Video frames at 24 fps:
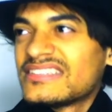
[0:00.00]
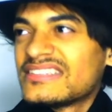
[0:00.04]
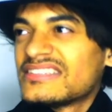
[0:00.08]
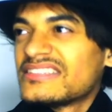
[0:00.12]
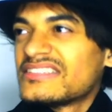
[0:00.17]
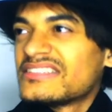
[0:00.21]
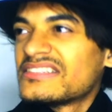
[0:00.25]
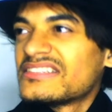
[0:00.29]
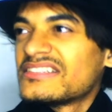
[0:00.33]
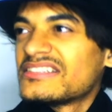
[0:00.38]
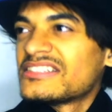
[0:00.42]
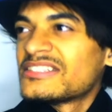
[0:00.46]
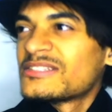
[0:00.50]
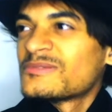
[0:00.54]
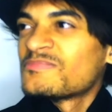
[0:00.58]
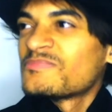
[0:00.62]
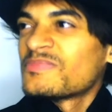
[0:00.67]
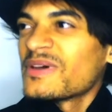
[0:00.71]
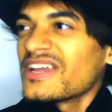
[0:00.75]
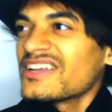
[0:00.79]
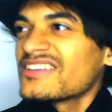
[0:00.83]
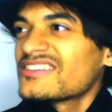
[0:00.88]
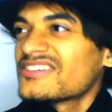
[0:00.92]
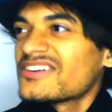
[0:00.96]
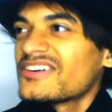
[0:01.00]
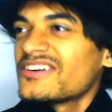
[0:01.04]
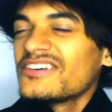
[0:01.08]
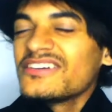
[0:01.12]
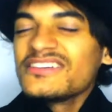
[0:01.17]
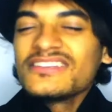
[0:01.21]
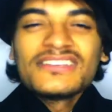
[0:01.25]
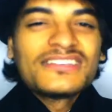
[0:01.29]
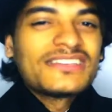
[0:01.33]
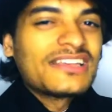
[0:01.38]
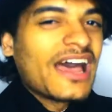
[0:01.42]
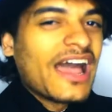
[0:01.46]
Spectre.
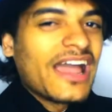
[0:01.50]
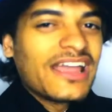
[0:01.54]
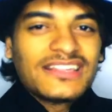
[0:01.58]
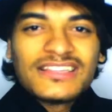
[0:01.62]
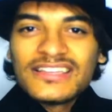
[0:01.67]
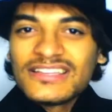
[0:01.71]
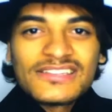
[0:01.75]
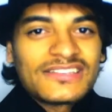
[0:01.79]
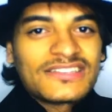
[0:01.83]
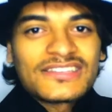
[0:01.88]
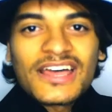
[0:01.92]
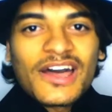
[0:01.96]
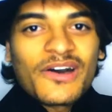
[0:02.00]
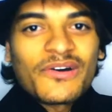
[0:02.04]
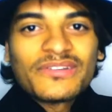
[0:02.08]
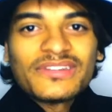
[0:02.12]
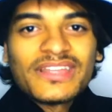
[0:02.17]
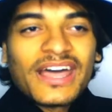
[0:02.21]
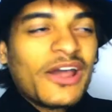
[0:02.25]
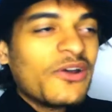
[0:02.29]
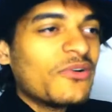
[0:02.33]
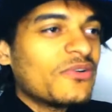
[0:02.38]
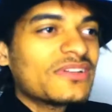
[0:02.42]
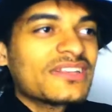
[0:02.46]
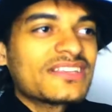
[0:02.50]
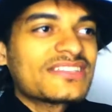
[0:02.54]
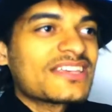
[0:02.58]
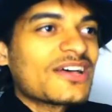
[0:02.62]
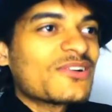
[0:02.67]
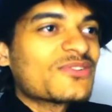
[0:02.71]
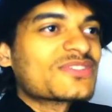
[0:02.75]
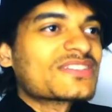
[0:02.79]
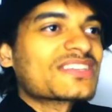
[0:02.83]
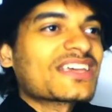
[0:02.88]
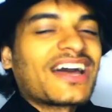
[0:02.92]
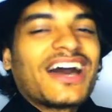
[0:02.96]
I didn't saw it. I only saw
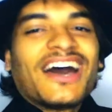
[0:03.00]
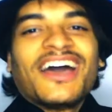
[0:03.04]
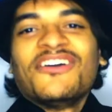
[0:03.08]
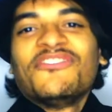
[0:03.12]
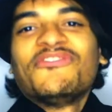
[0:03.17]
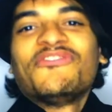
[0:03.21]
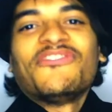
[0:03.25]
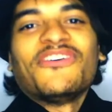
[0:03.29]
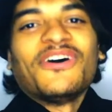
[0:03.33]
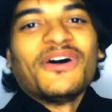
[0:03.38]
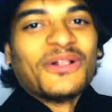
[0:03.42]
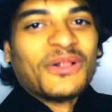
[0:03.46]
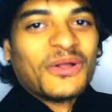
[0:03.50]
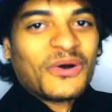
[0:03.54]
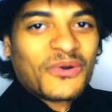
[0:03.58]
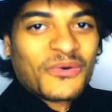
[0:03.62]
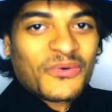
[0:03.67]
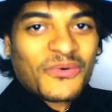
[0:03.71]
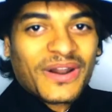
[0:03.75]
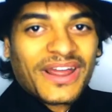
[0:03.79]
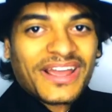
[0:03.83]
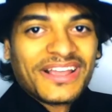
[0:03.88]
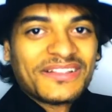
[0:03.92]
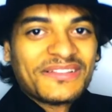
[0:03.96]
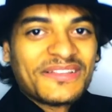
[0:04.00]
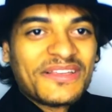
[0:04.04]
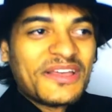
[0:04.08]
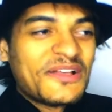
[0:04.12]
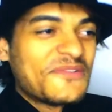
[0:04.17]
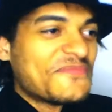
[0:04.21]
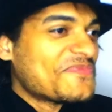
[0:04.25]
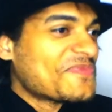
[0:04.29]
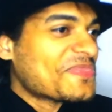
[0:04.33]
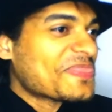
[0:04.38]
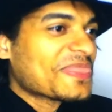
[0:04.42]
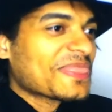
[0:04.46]
Skyfall. All right.
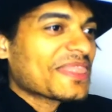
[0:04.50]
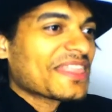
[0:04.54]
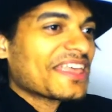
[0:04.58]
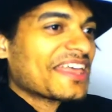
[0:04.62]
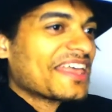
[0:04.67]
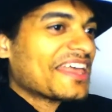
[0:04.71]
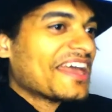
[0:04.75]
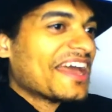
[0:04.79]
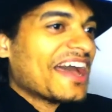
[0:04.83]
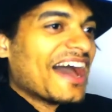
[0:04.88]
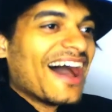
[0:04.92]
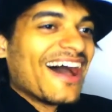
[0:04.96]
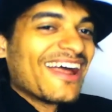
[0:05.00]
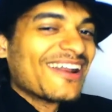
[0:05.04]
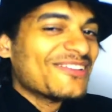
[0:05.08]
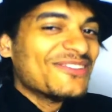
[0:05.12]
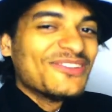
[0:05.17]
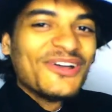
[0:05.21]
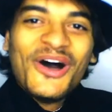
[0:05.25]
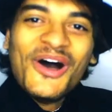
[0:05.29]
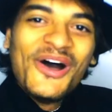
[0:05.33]
I don't know.